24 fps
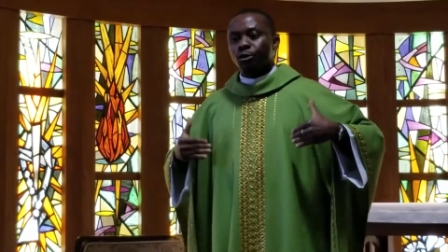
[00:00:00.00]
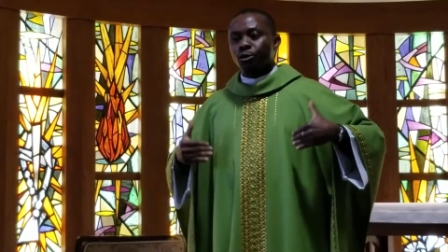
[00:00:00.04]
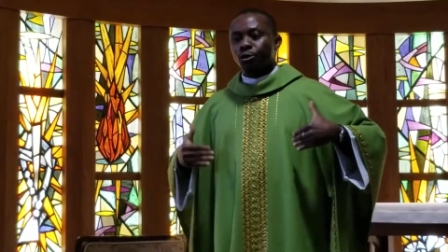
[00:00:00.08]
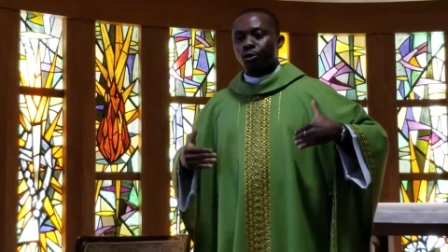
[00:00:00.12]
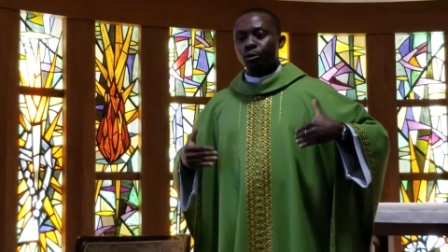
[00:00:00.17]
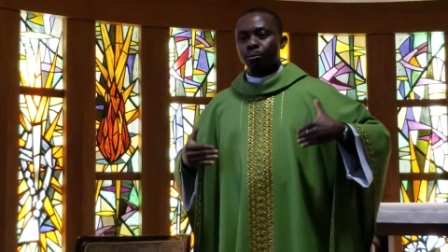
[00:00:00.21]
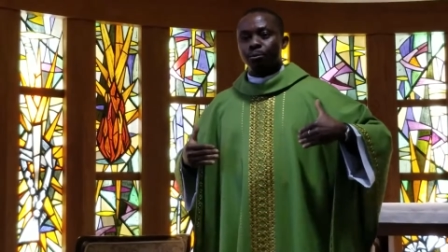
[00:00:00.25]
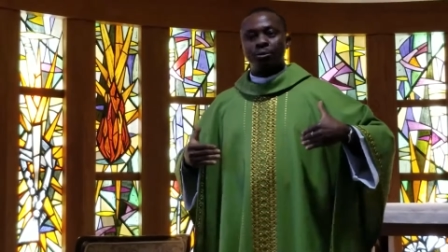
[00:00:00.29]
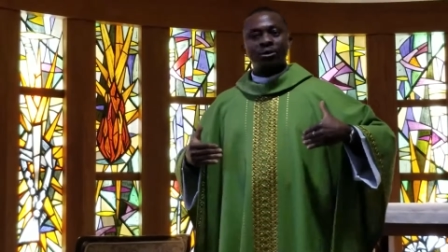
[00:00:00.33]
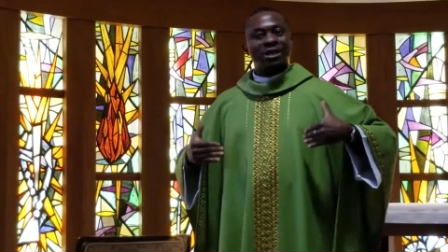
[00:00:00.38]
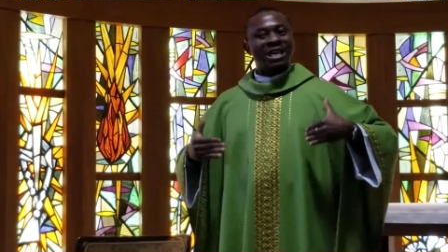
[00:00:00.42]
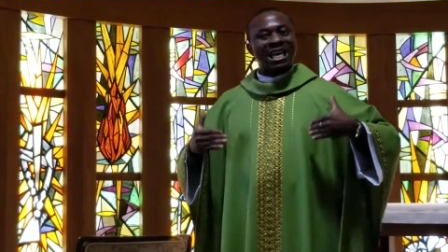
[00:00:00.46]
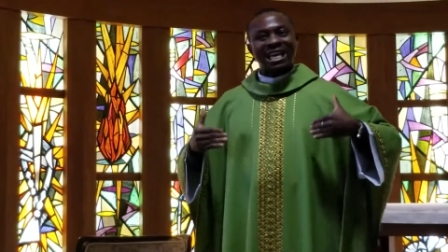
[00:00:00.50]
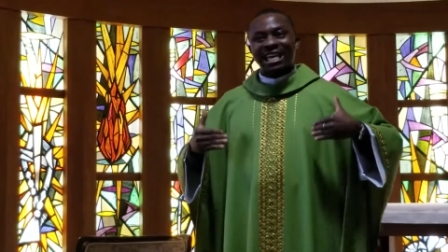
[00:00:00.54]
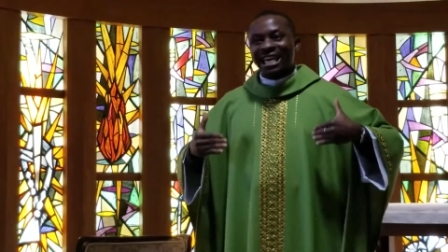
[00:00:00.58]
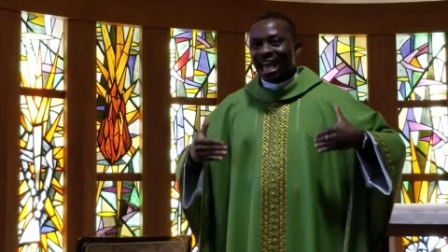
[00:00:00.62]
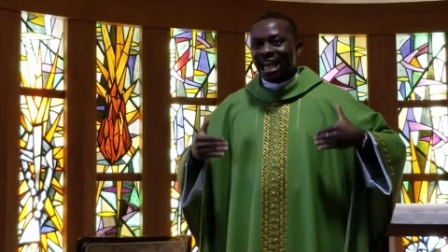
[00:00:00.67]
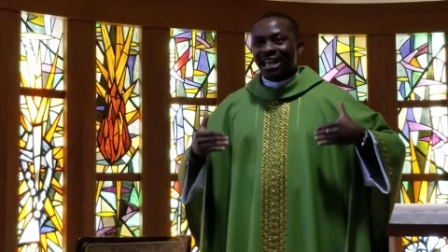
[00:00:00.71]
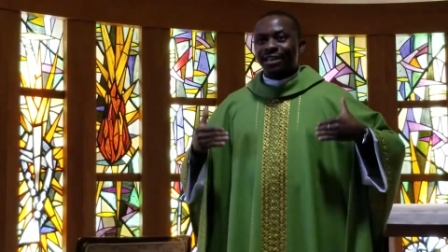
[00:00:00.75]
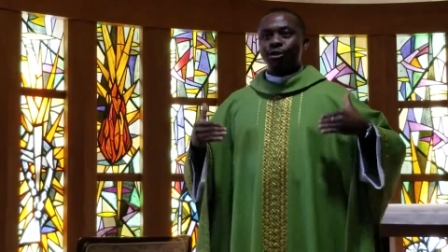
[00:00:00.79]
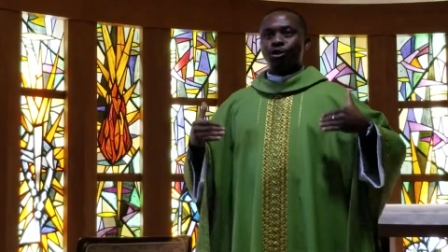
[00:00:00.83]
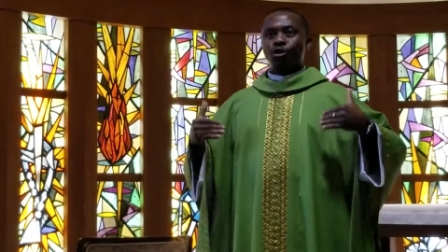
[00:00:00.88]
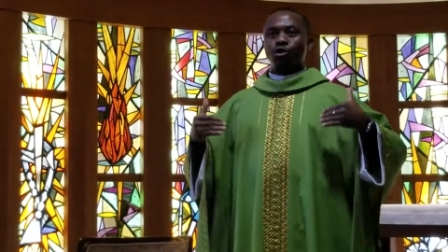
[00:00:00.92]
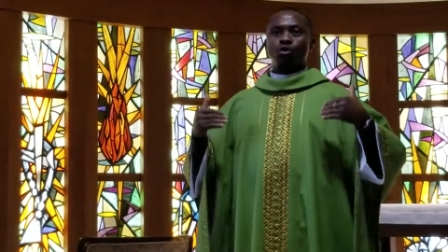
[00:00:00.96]
group, they
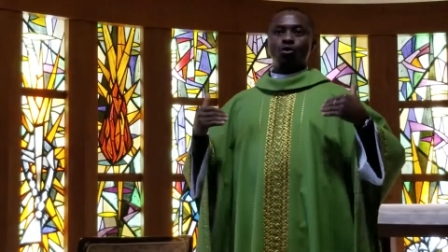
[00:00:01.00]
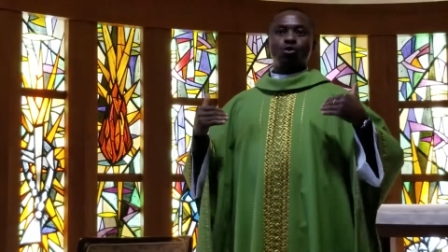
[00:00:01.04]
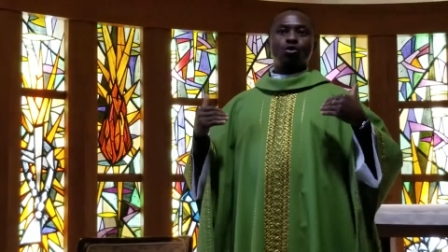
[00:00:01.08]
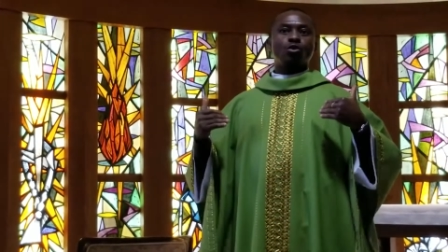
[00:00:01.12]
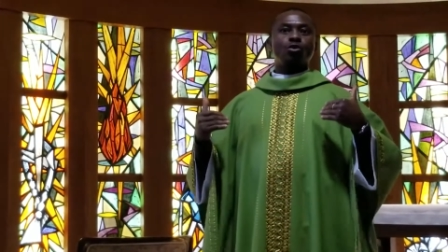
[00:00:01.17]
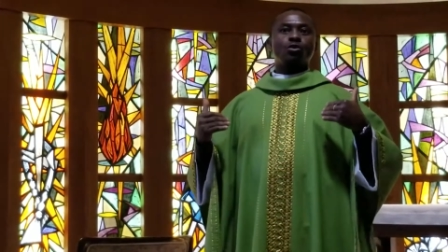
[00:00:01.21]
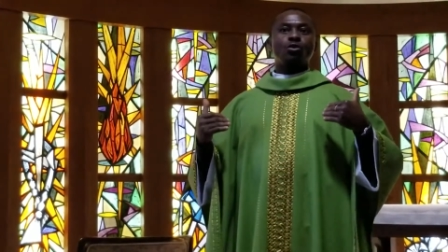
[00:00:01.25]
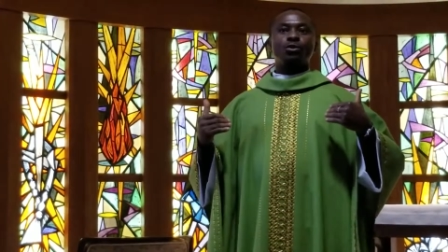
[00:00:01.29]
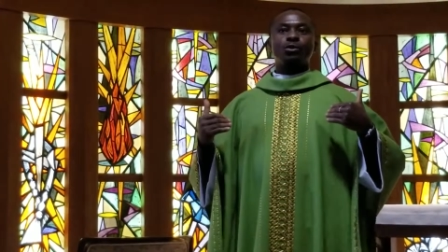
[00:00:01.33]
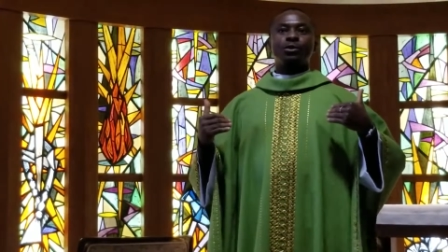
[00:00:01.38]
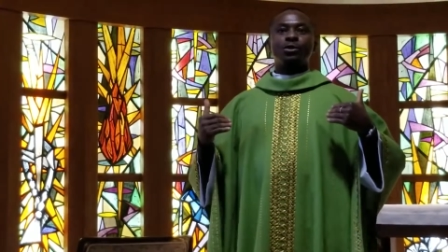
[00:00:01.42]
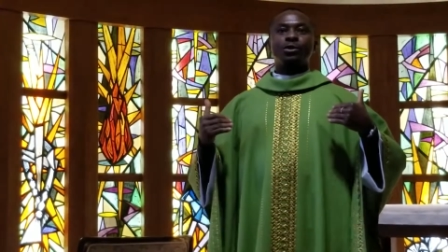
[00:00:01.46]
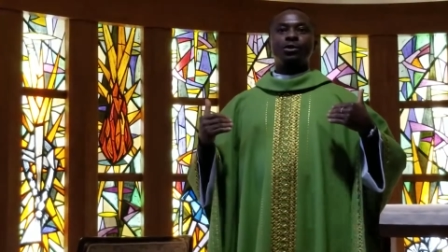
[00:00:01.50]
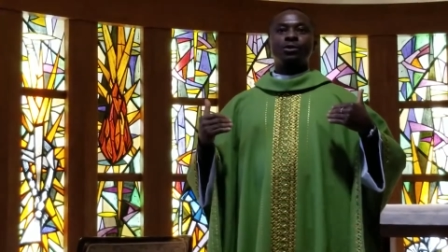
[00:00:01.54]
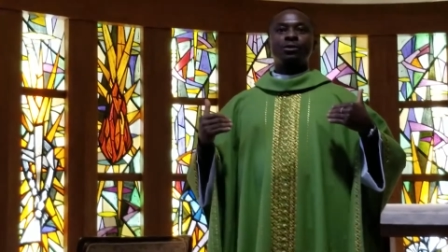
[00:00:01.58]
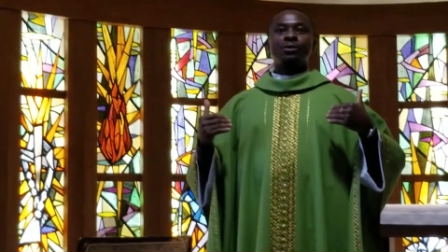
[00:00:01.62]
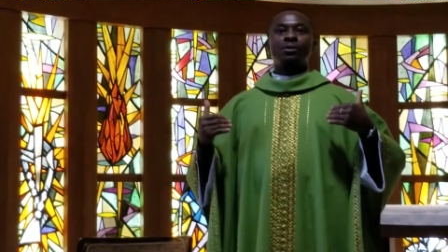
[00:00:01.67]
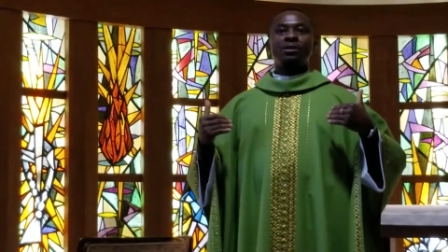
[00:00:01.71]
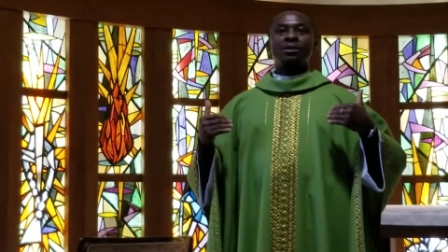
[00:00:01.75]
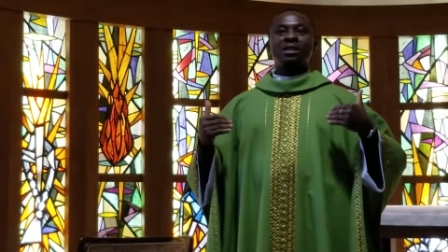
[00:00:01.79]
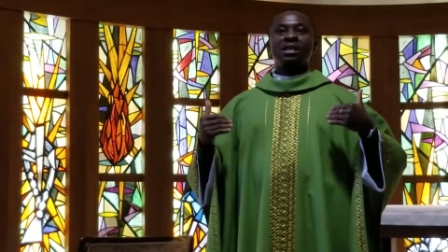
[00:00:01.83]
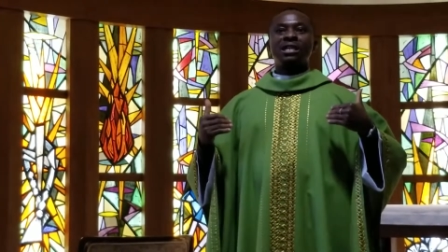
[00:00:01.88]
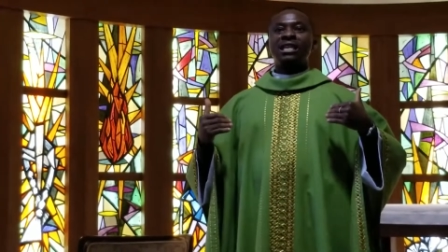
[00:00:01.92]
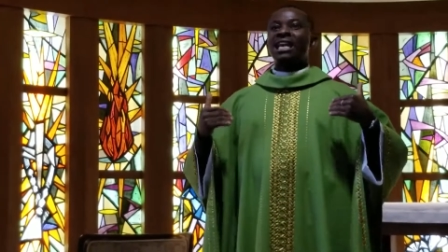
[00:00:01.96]
can't do good.
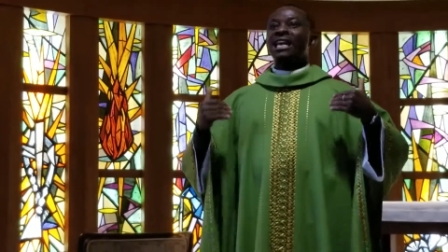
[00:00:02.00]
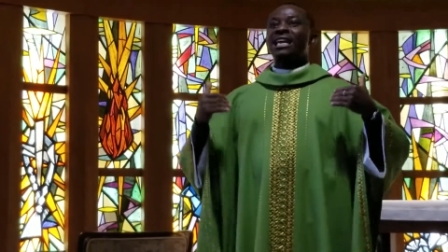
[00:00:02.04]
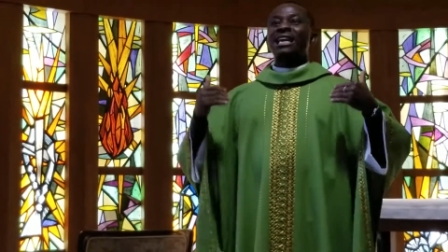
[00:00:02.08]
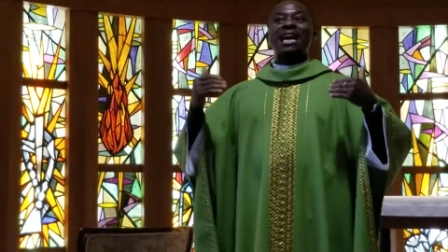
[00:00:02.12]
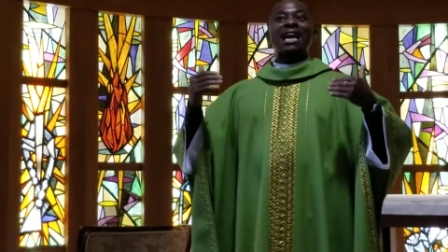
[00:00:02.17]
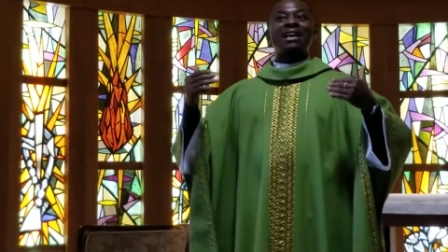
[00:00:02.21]
They